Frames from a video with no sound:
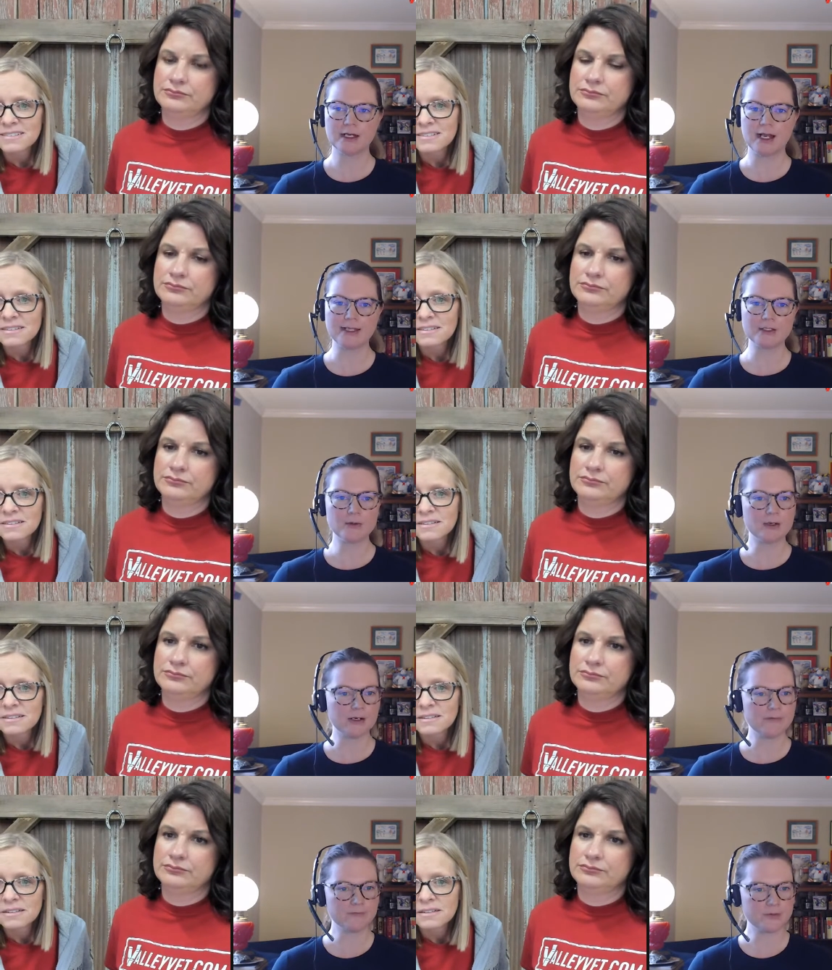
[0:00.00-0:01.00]
Speaker 1: I know
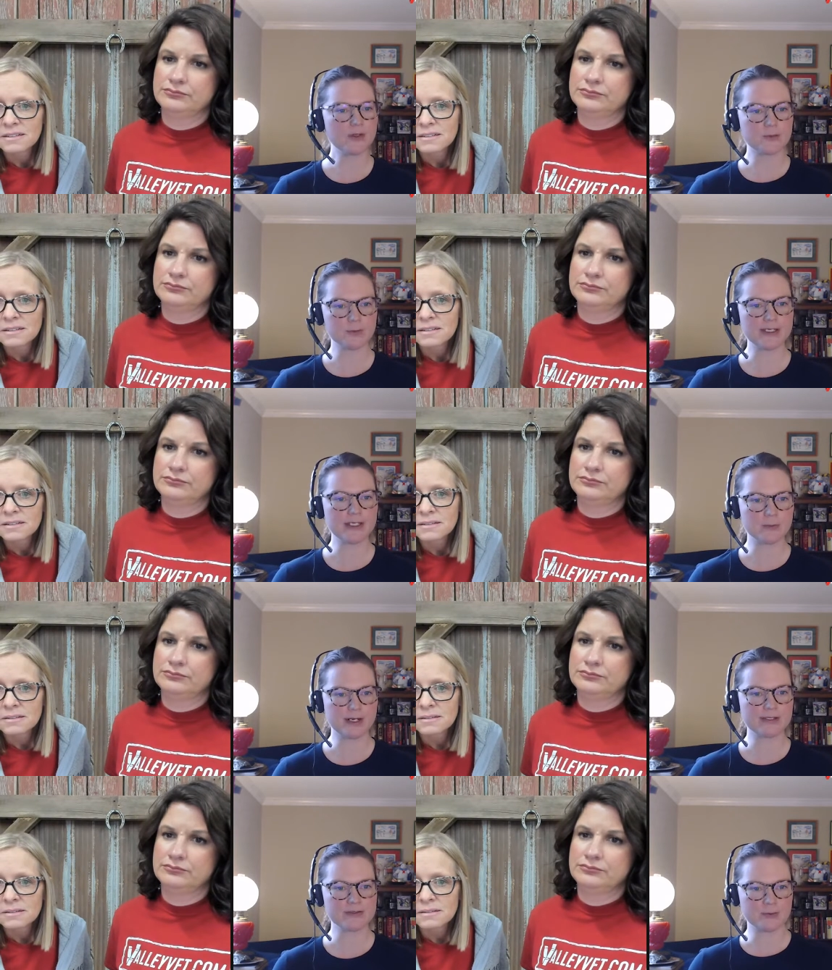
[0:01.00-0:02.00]
a few other blanket
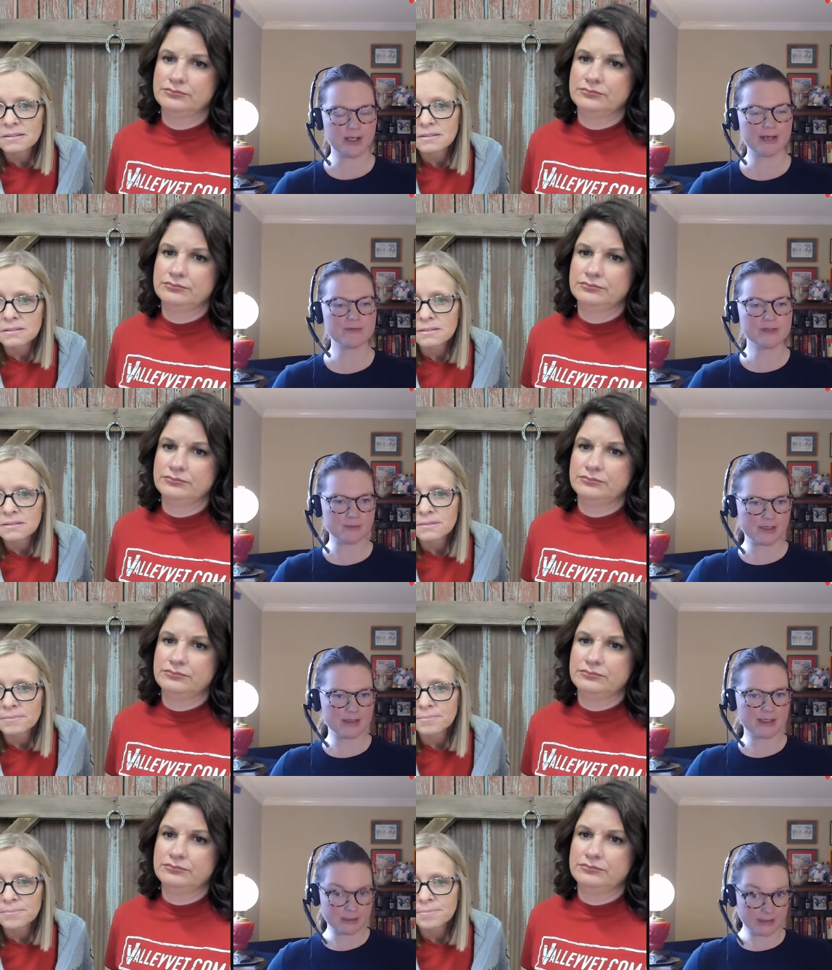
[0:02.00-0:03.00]
brands will have something
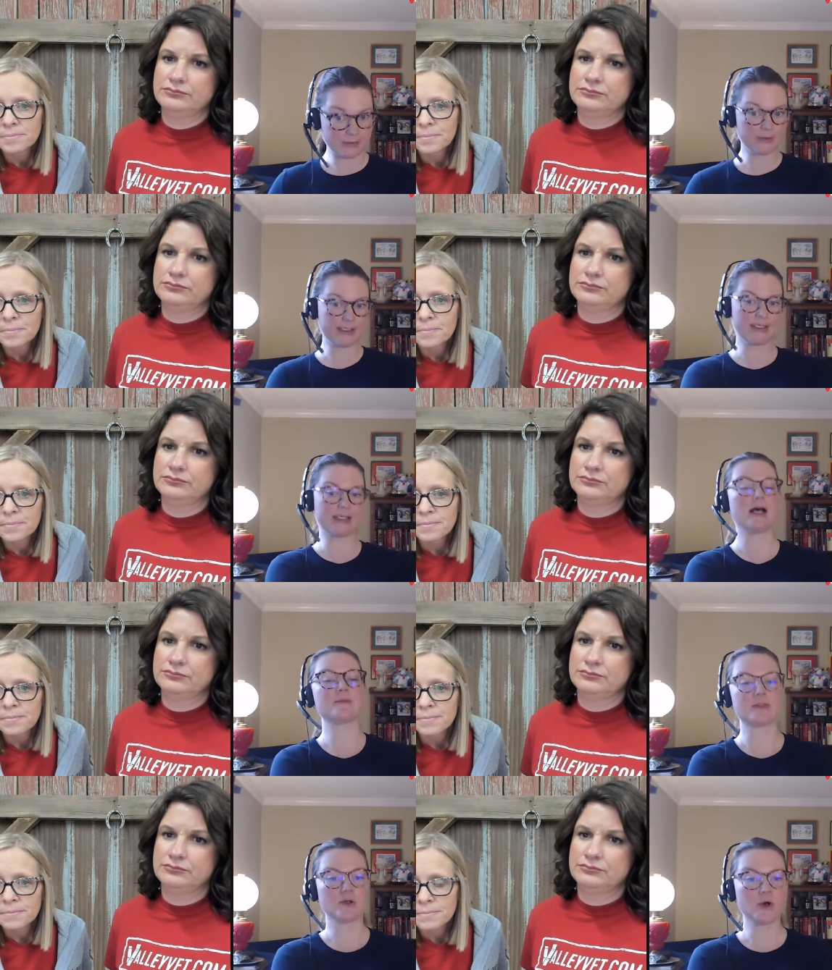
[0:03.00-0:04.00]
that literally like
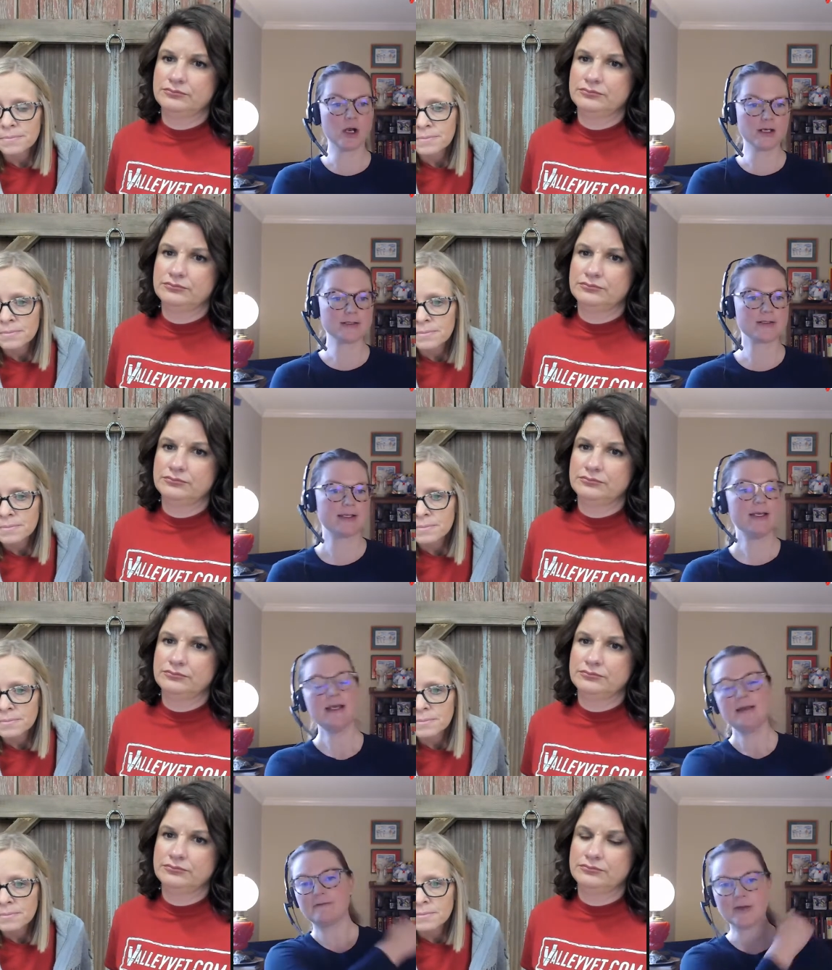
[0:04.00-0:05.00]
comes across,
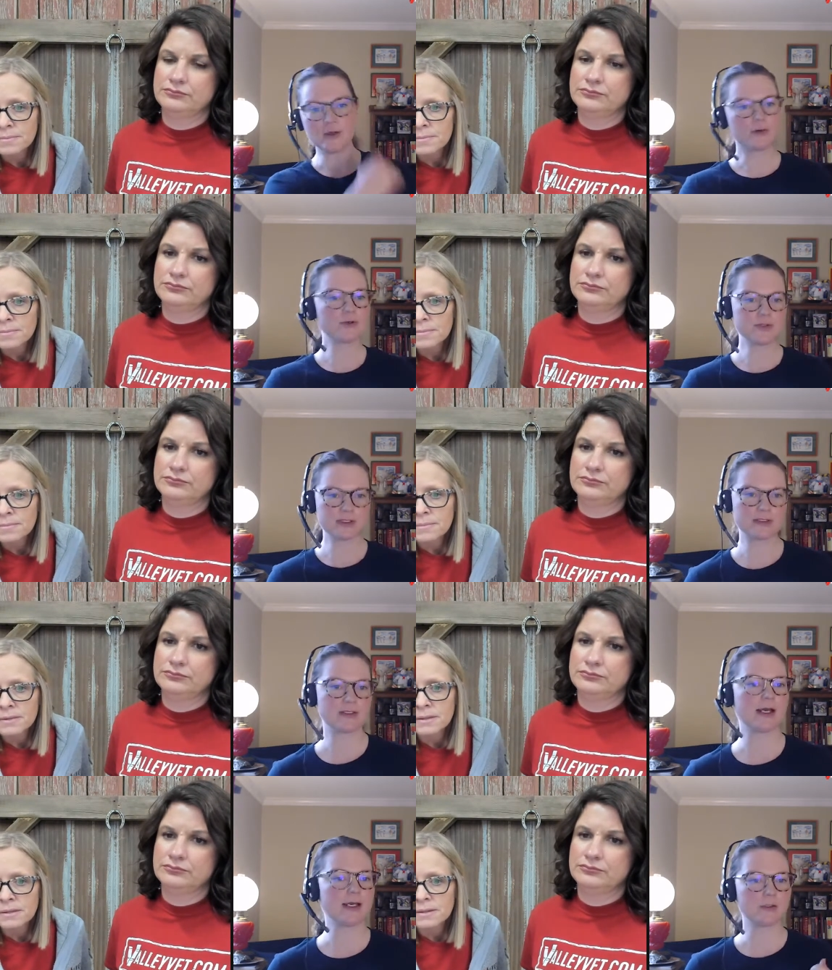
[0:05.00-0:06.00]
velcros to the
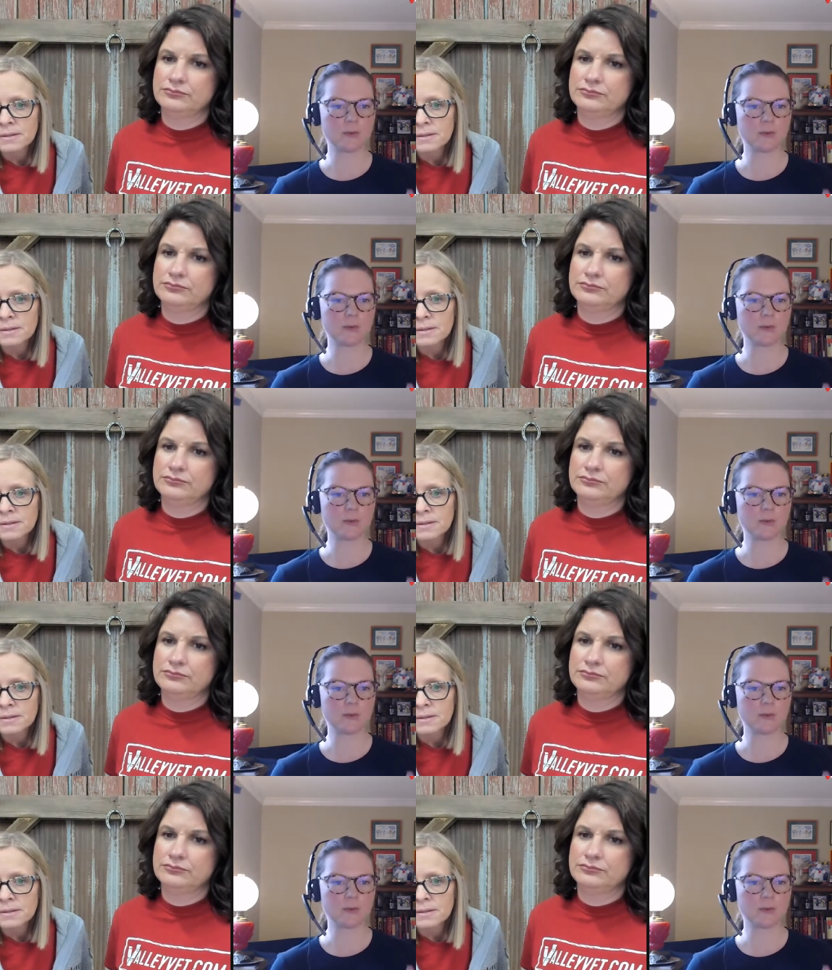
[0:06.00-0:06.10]
side